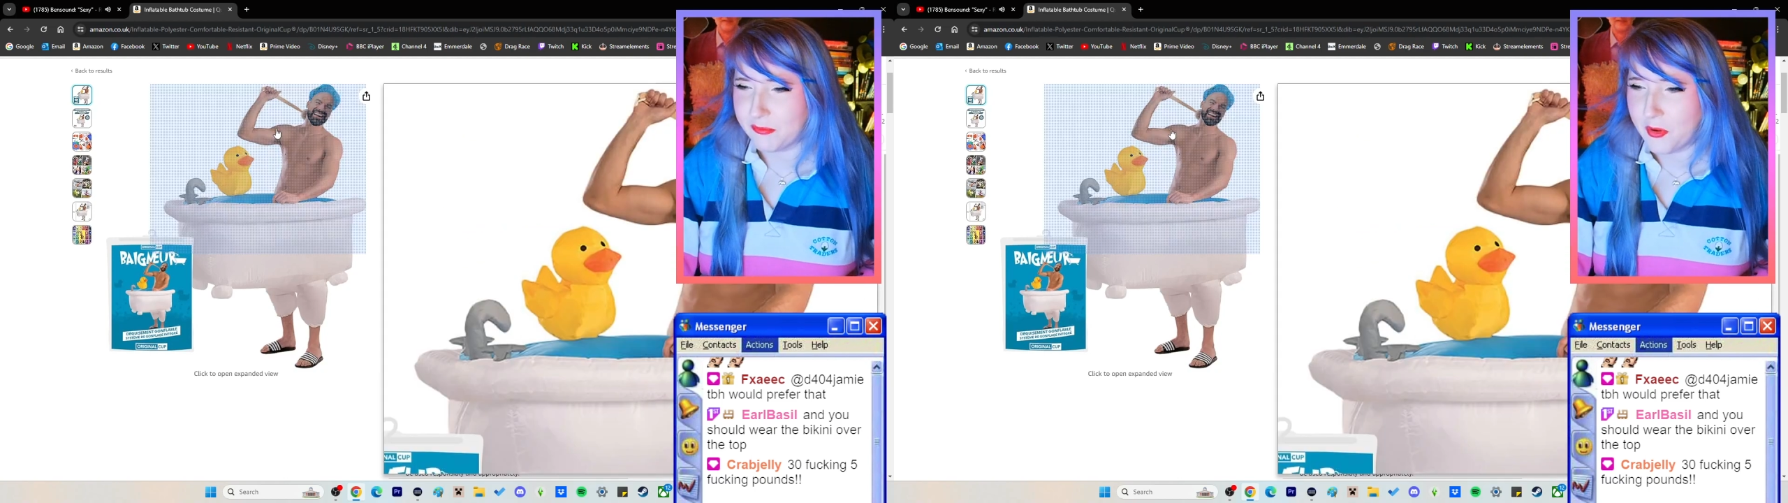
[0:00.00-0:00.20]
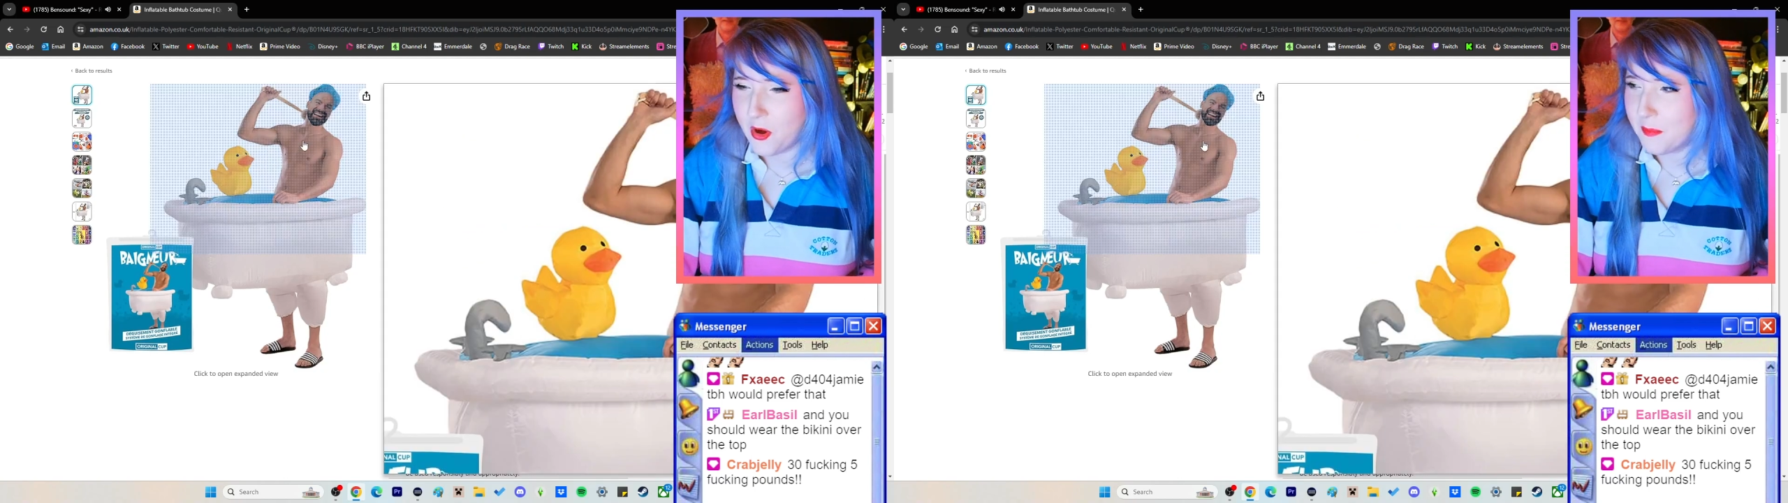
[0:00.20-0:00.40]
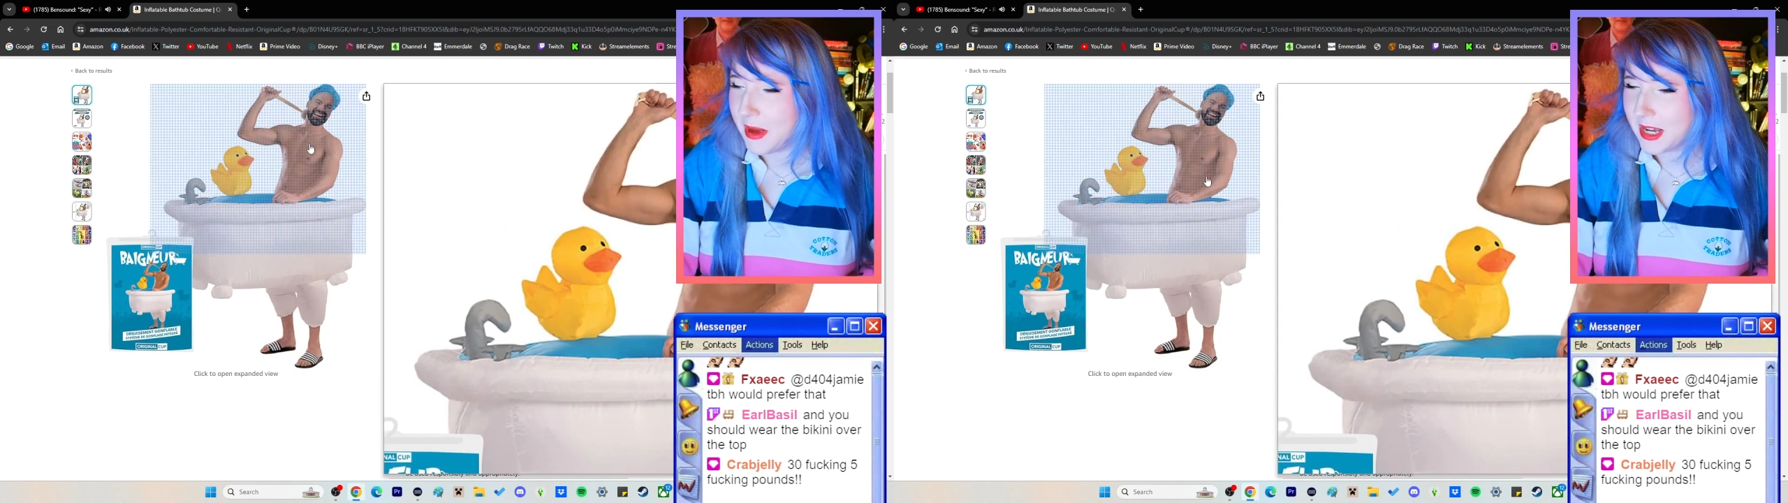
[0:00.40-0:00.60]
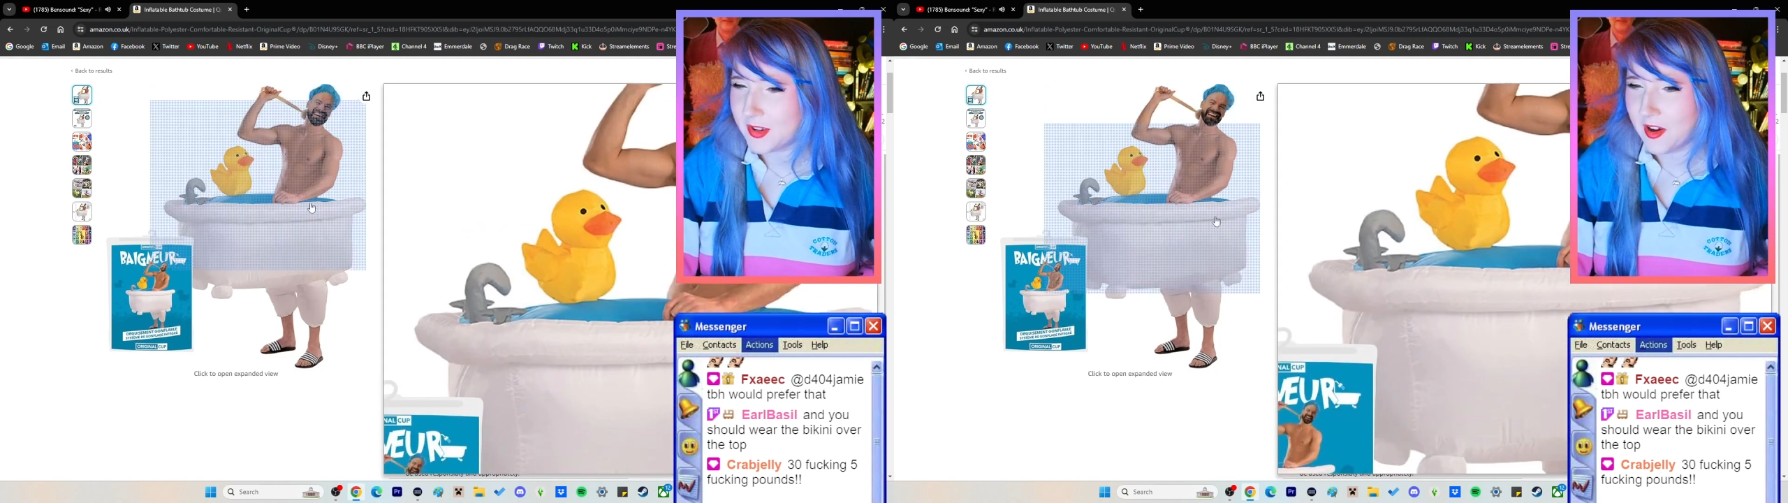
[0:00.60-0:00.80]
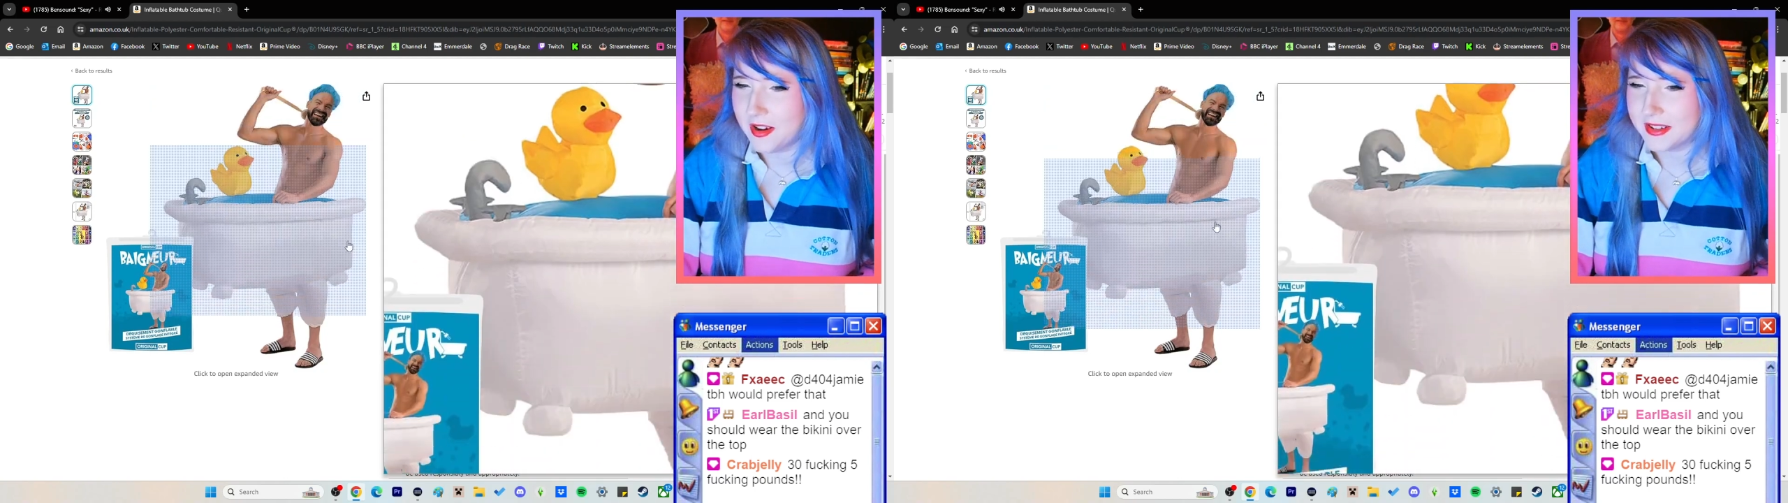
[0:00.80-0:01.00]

but oh my god!